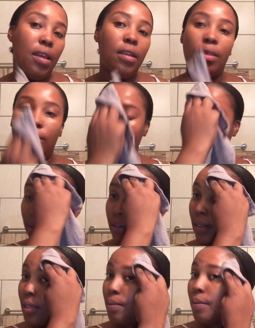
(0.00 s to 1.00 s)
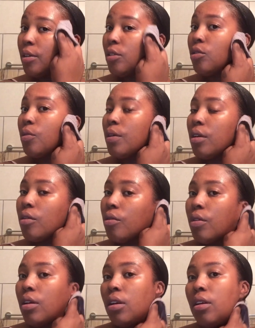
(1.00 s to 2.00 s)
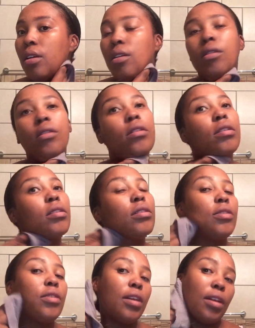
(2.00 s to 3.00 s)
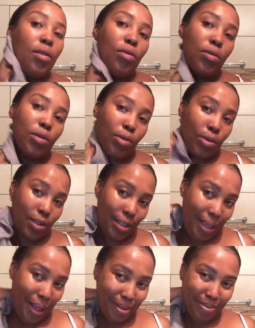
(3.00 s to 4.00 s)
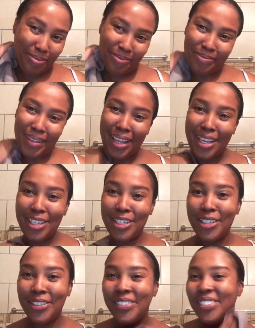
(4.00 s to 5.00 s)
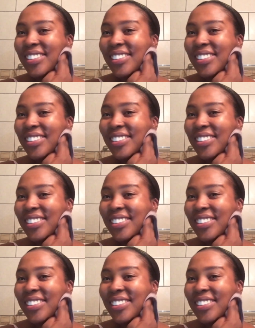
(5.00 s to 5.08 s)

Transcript: Otherwise, it's been doing really good. You can also see my dish.